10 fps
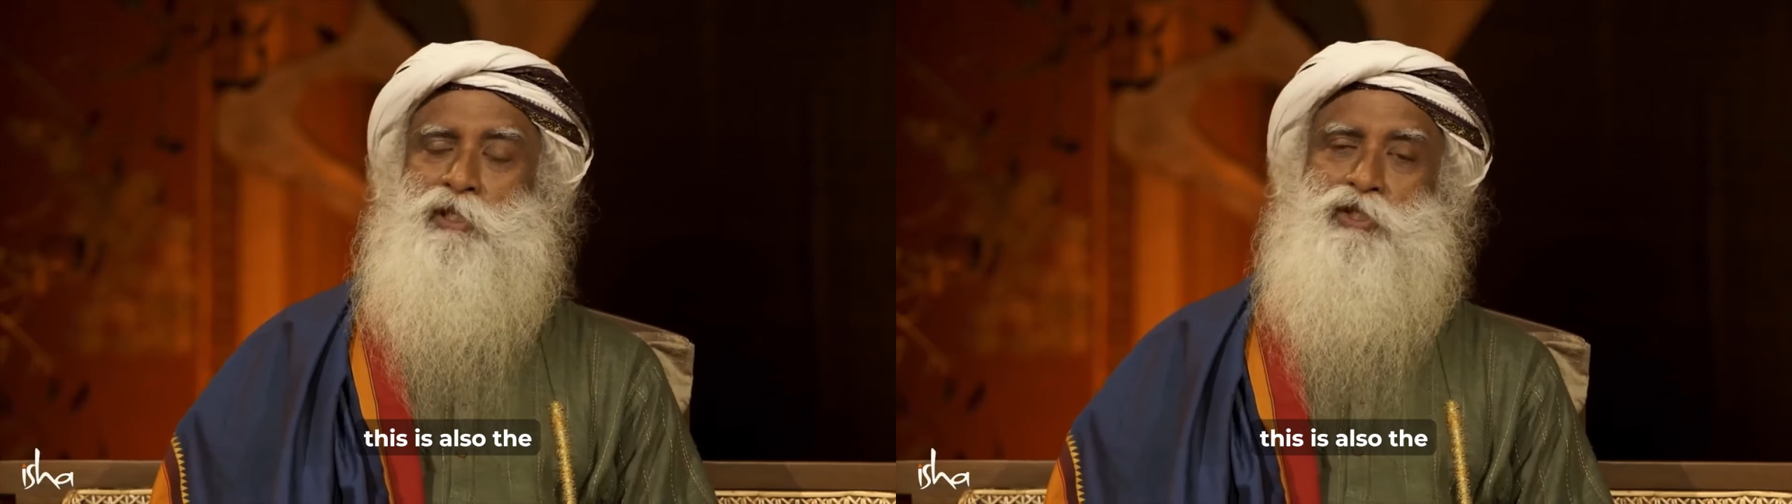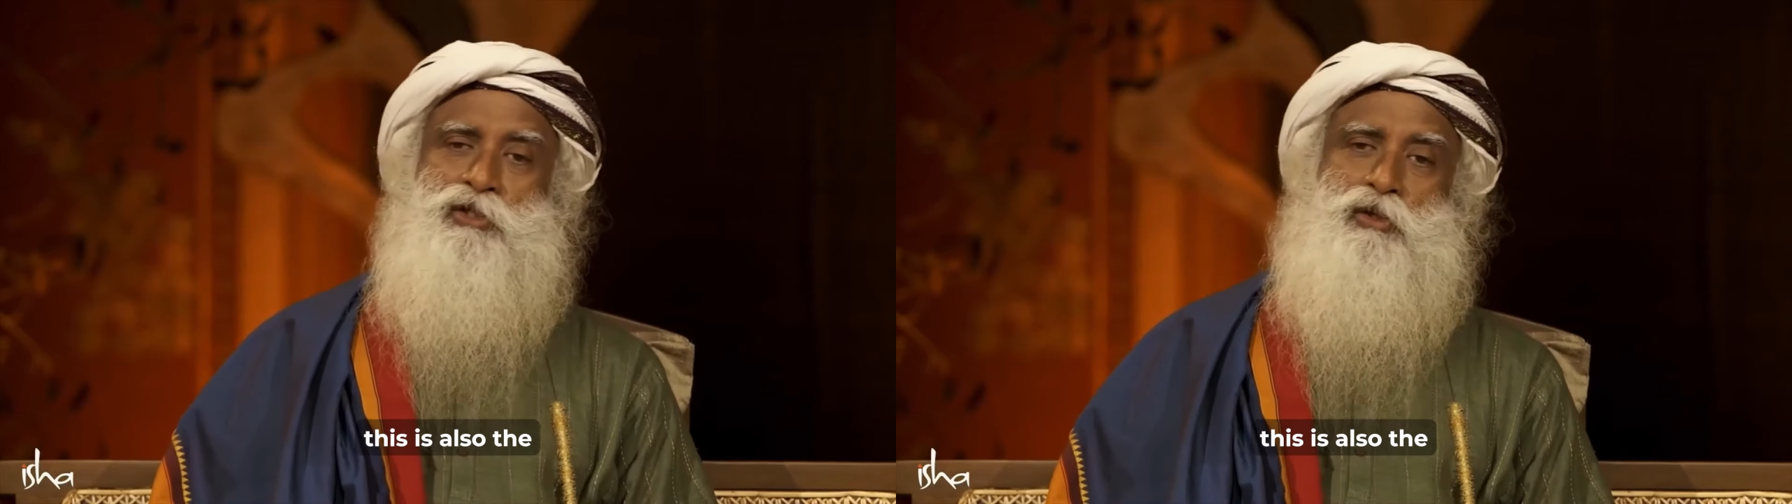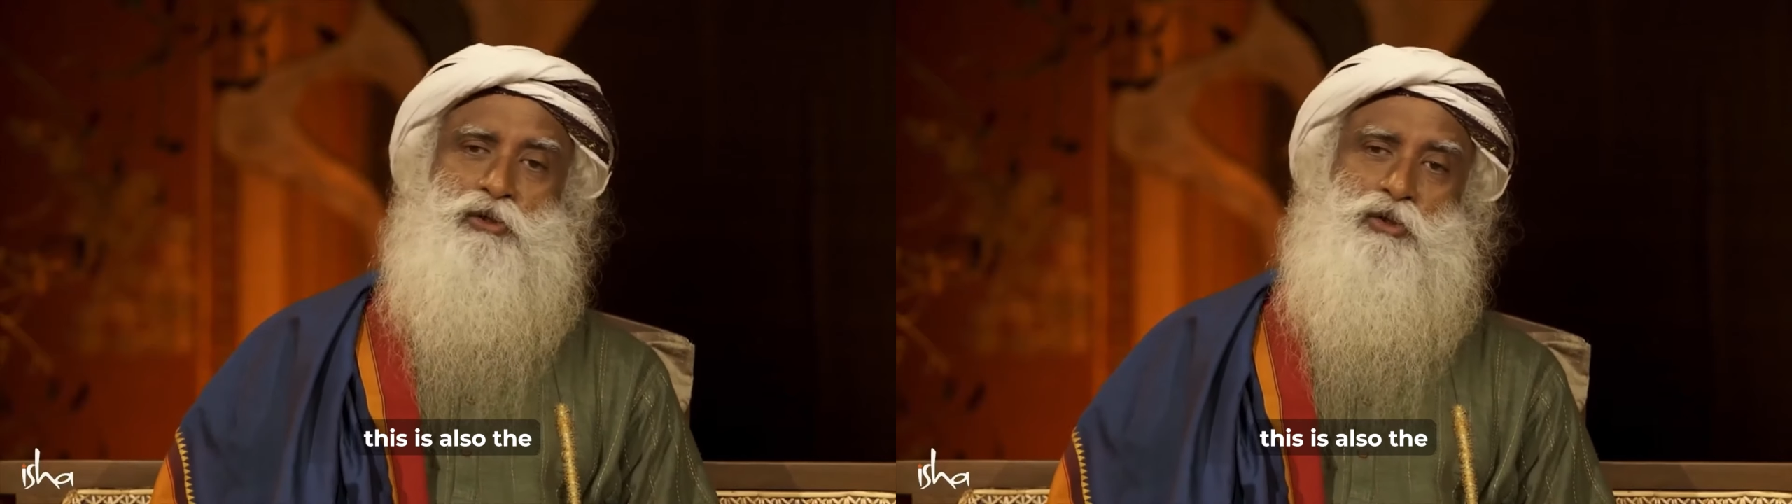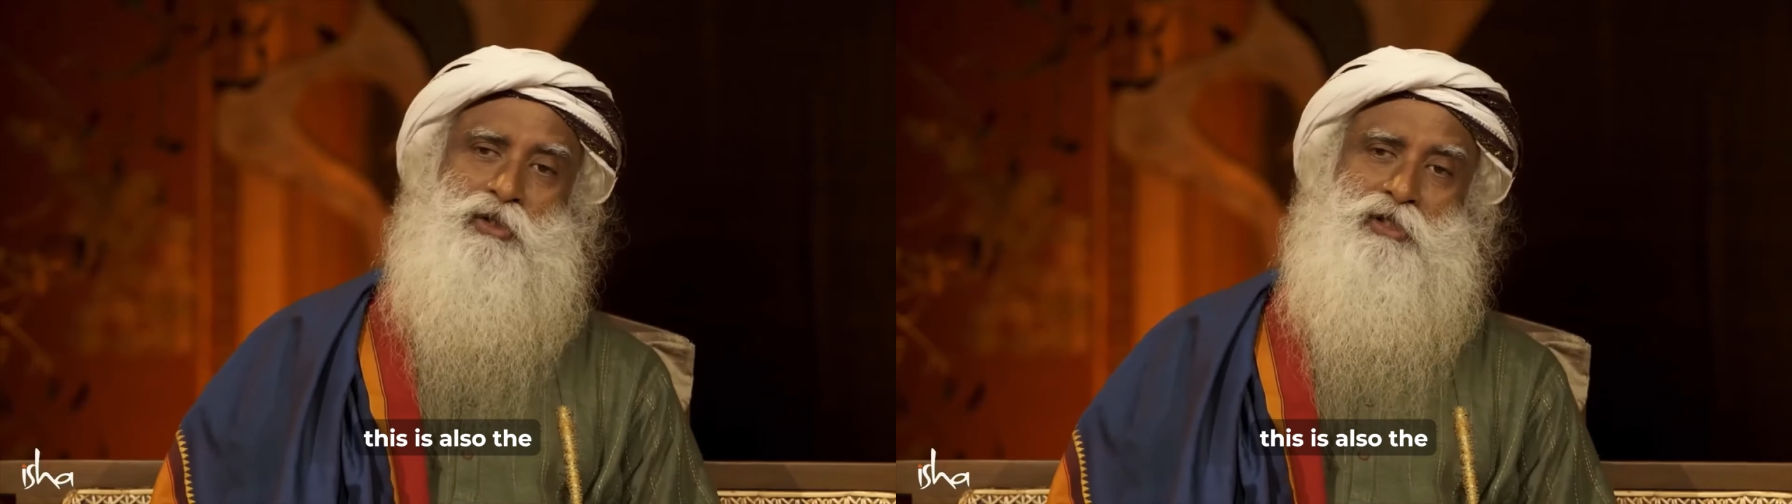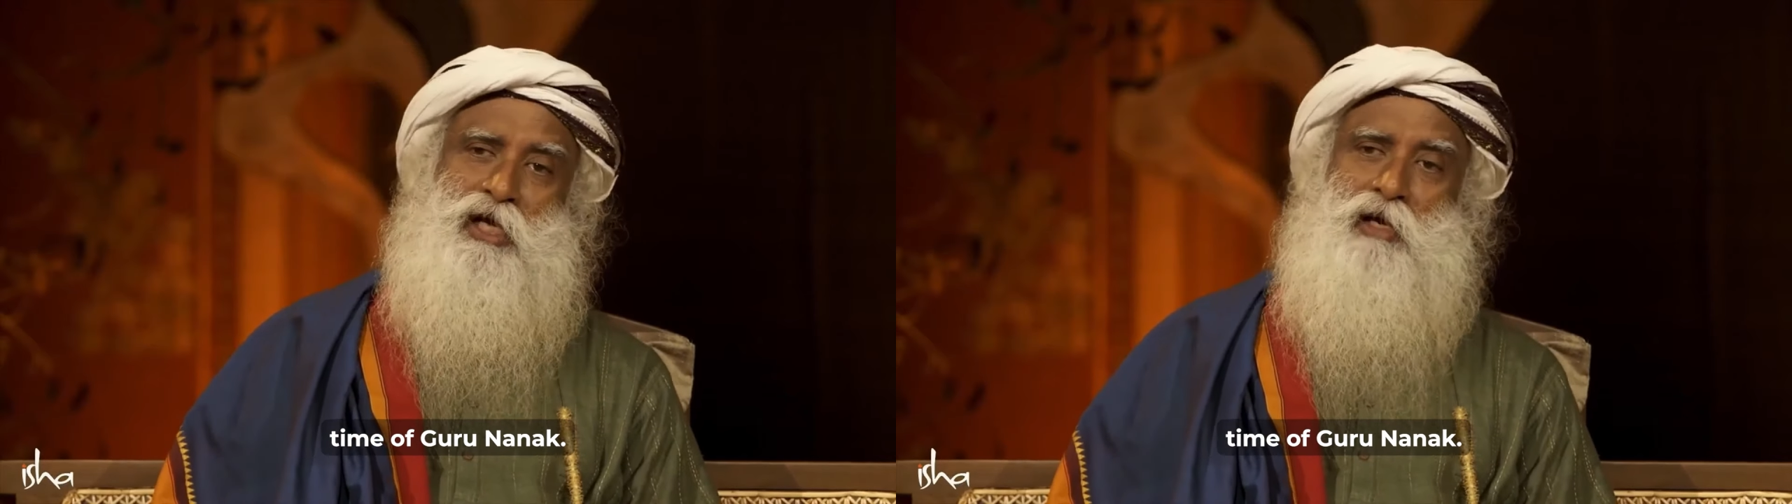this is also
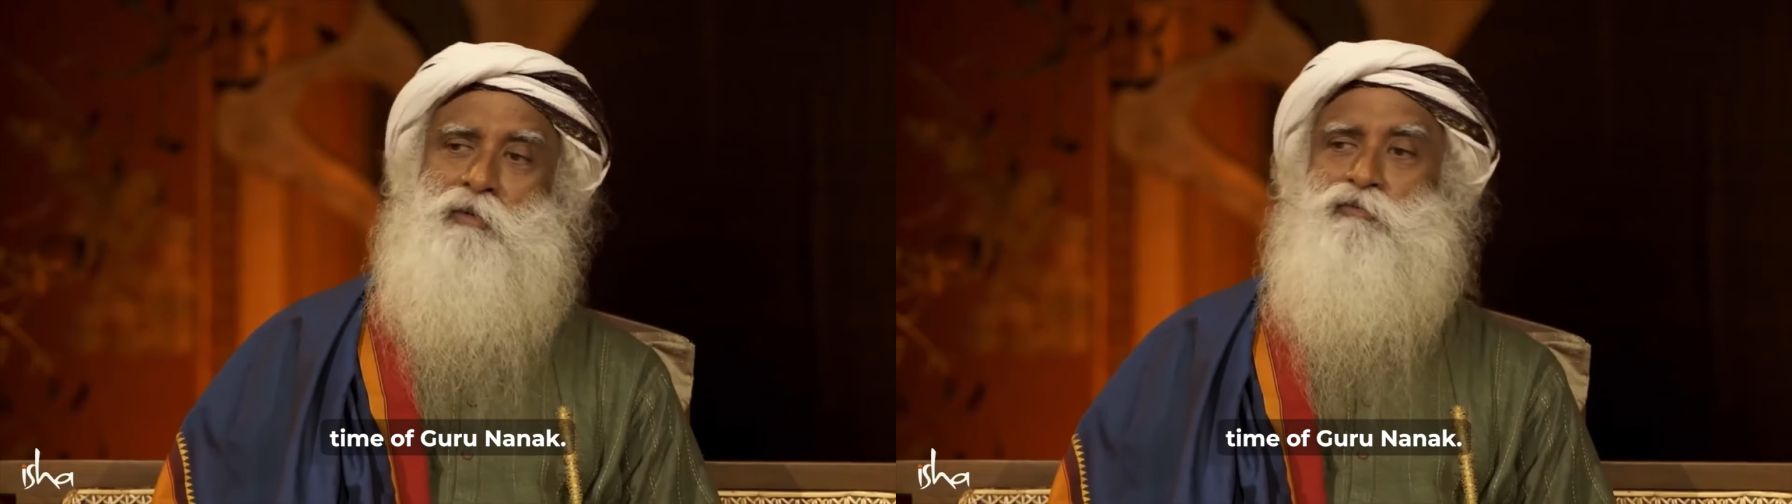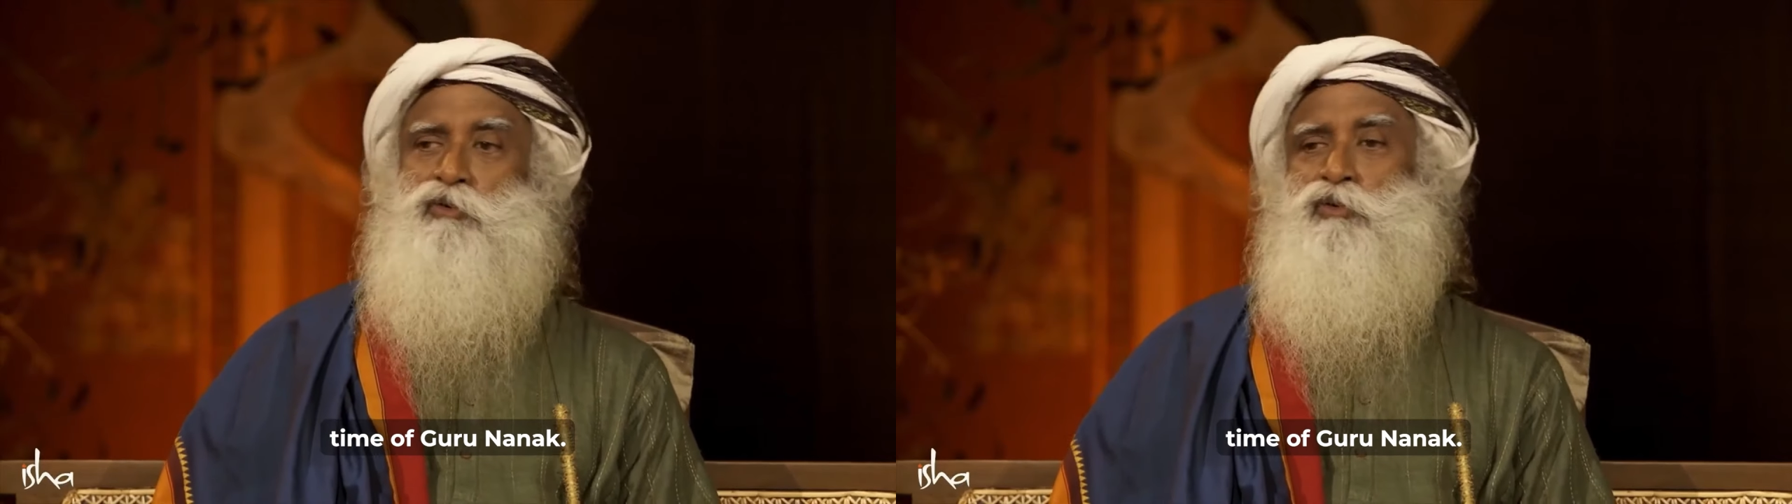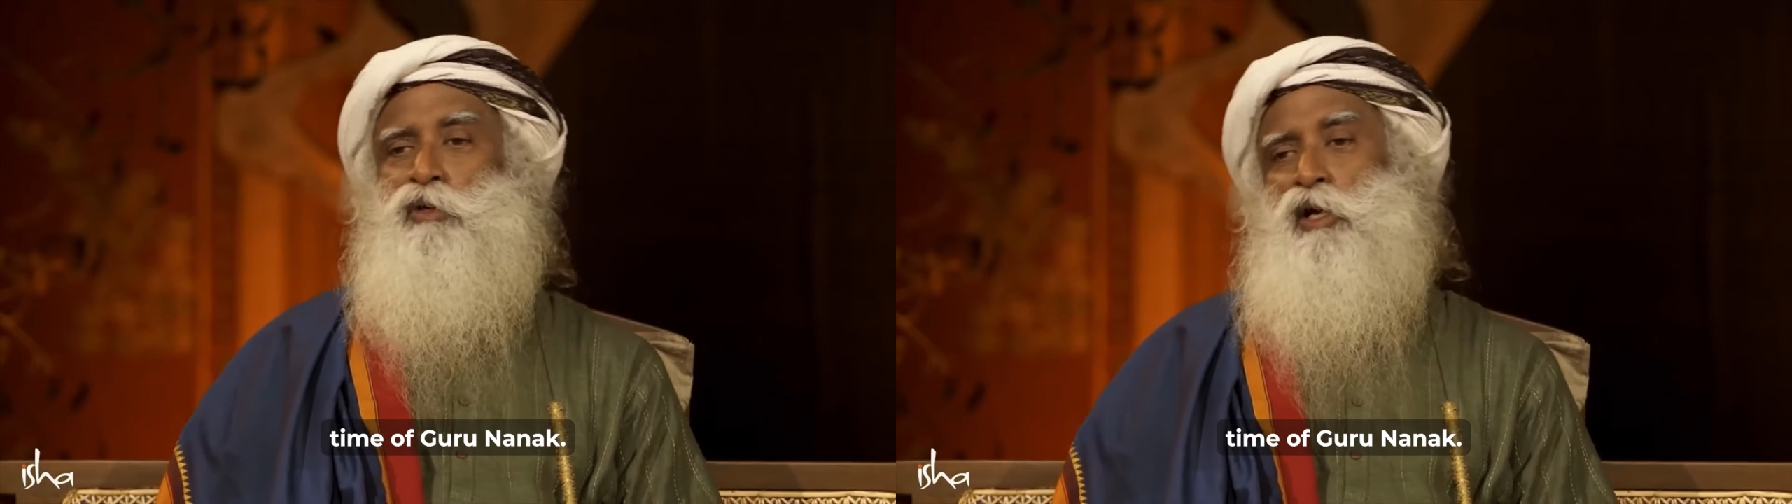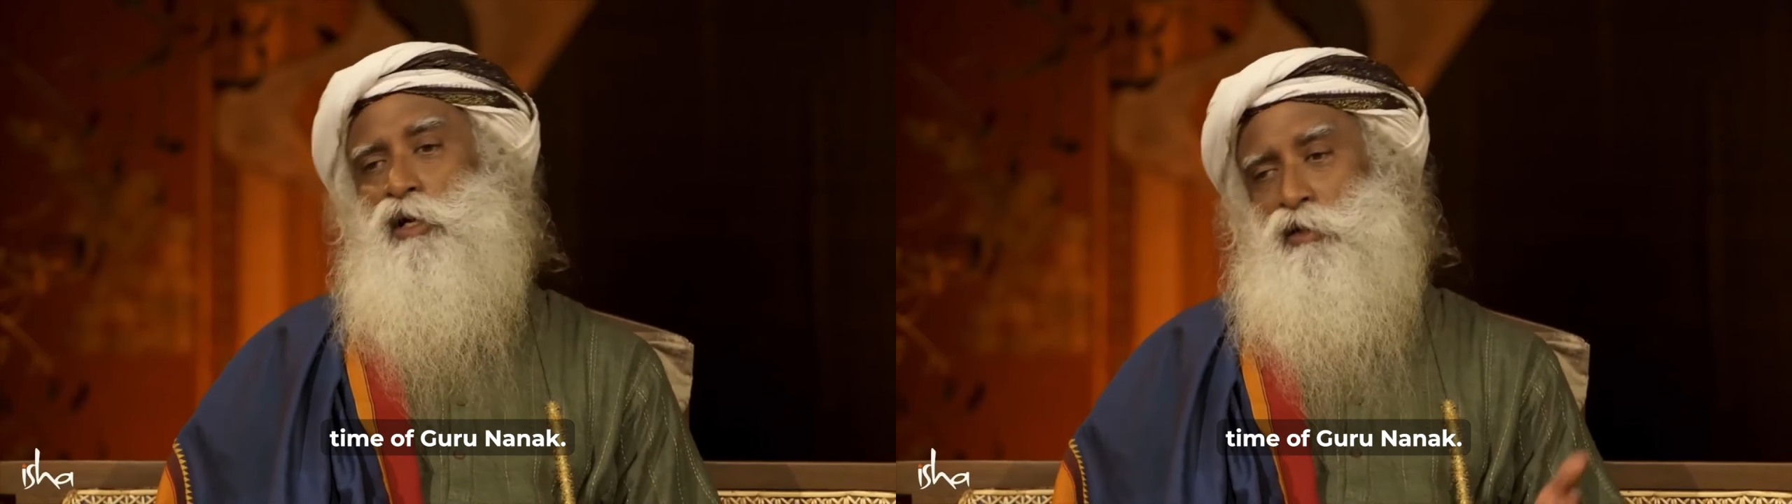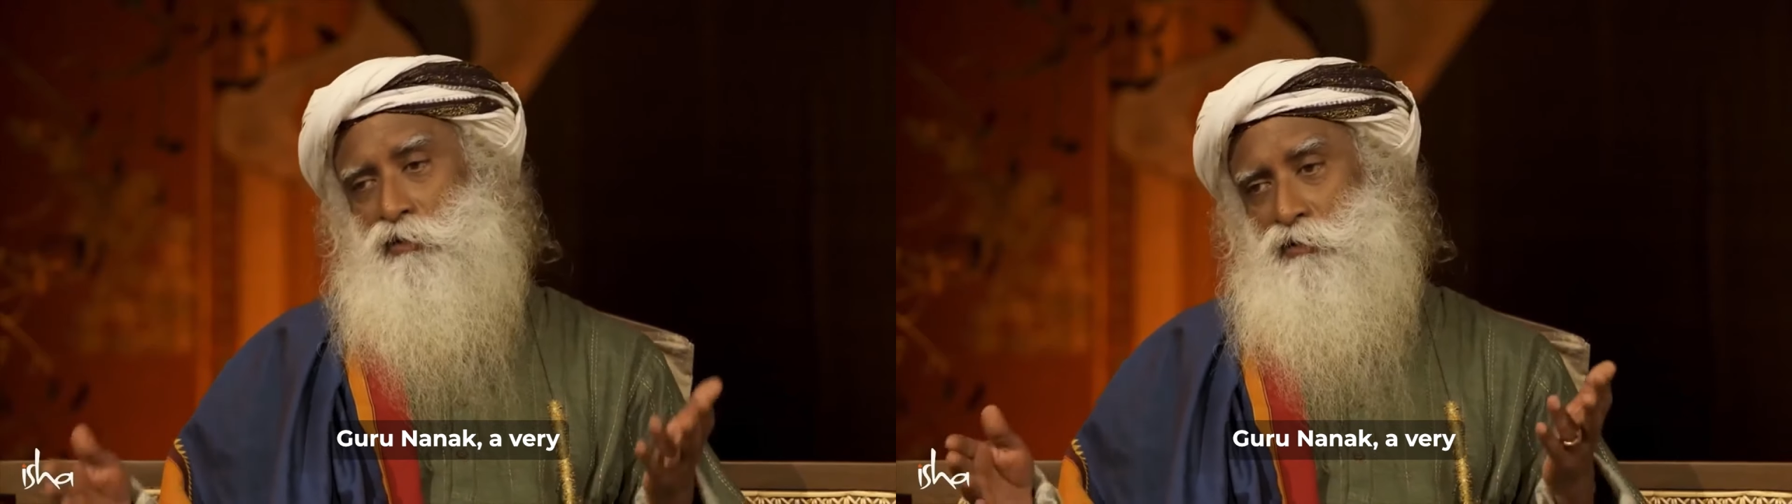the time of Guru
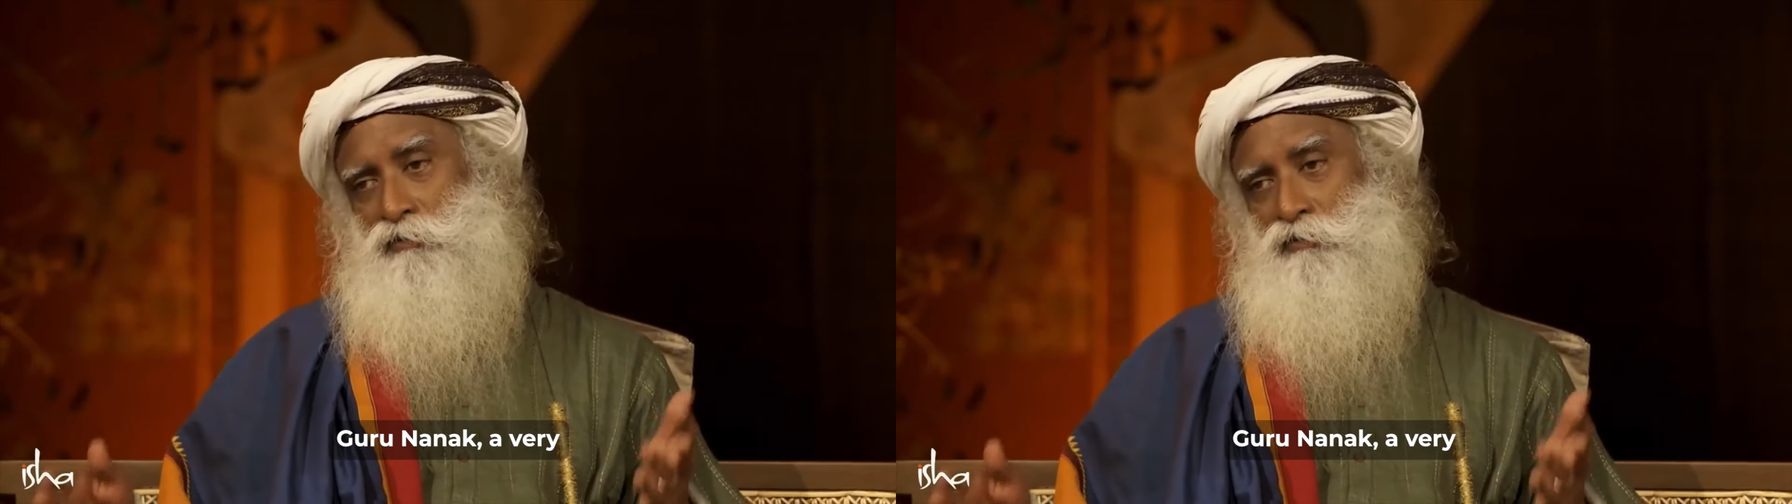Nanak.